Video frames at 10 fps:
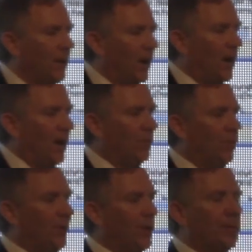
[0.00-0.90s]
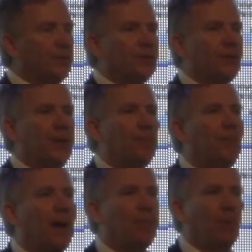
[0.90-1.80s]
Uh, we were able to then
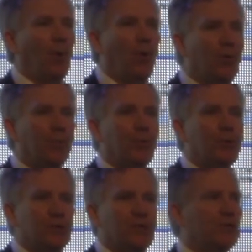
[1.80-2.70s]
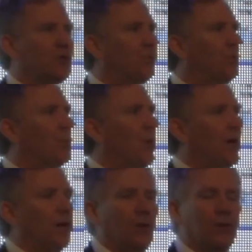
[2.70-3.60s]
map all the processes that were
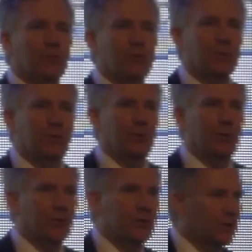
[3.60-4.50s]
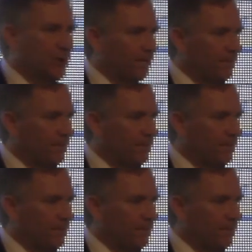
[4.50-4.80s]
running on those computers.